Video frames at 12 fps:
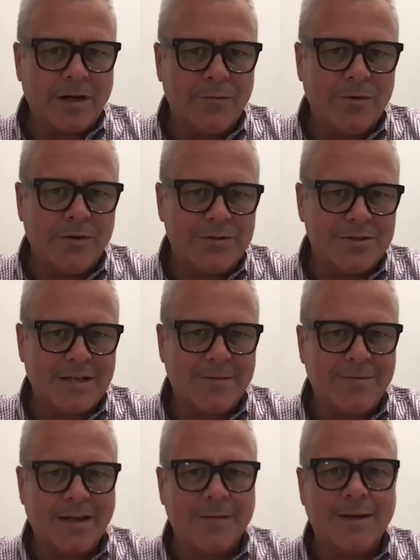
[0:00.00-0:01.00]
And we use the same
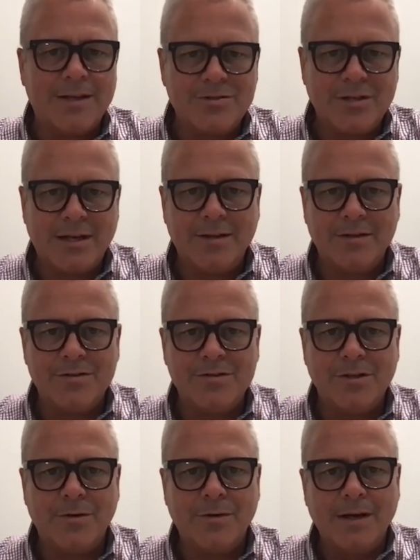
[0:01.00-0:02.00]
thing at MassChallenge.
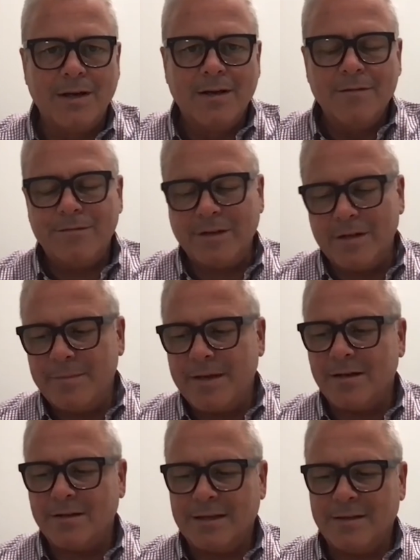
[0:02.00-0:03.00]
So
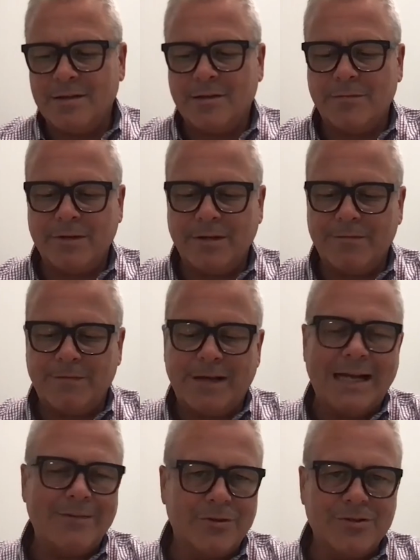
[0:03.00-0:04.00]
fundamentally, there are really
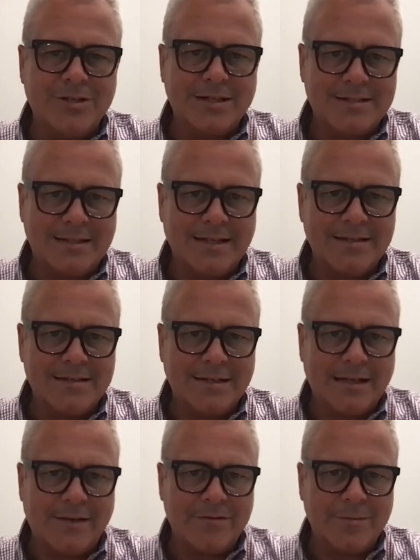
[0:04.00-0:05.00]
five or six things that
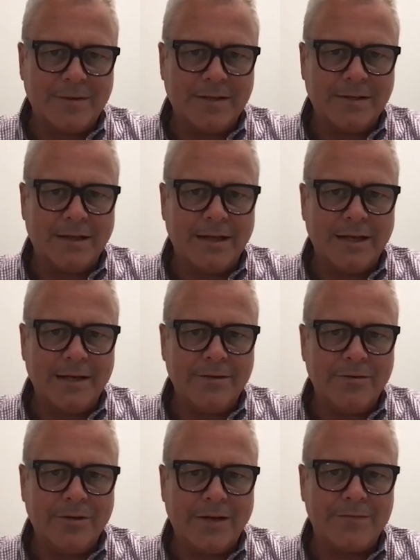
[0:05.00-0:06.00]
have to be in line,
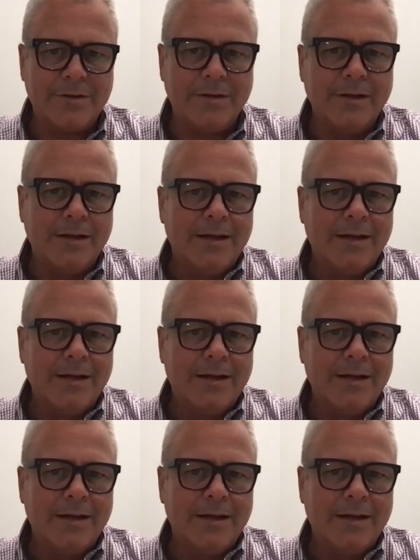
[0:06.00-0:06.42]
or you have to